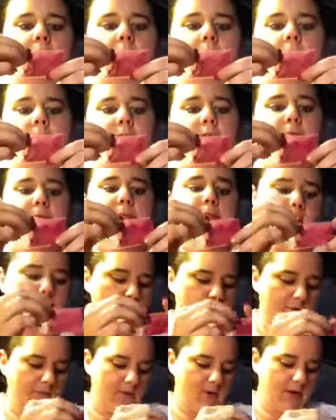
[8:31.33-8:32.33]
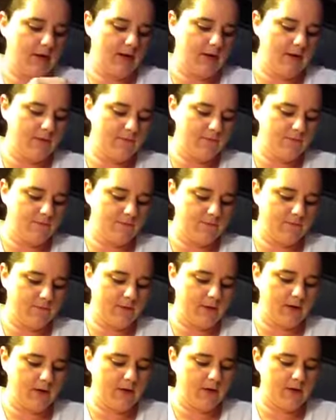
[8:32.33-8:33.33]
and it has some silver in it.
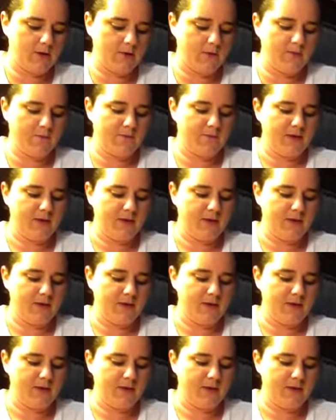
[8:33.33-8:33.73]
Very cute.